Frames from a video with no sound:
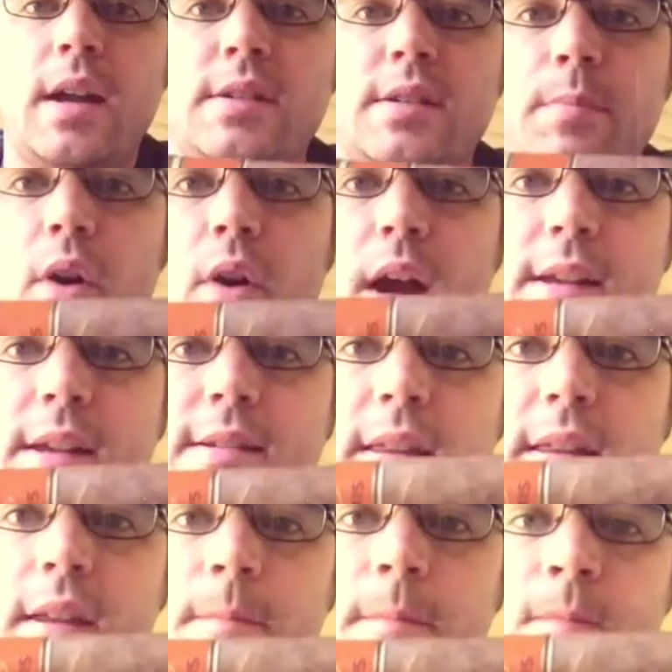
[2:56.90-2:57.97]
of surprised
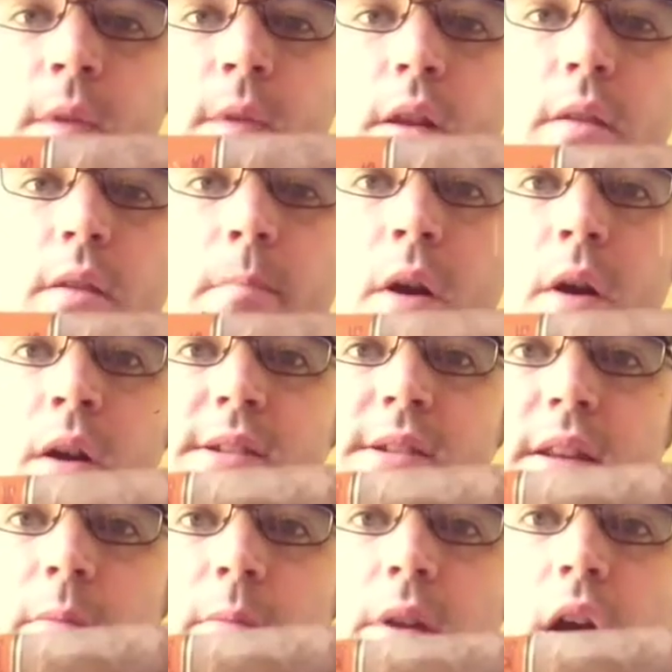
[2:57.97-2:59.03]
that the burn's a
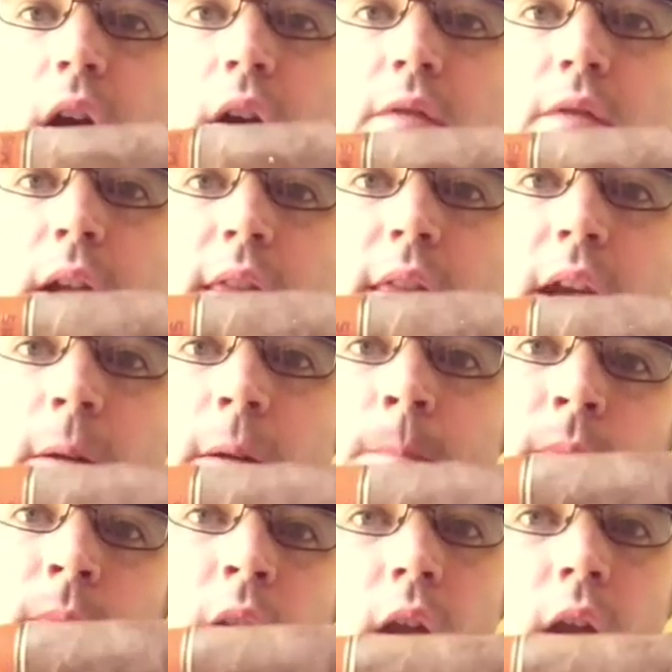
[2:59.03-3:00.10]
little bit off right there.
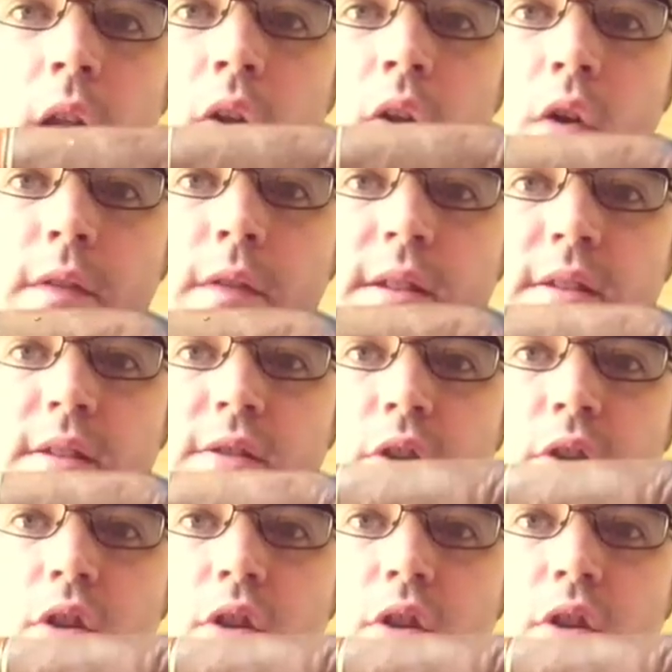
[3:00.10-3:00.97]
I don't know if it's just the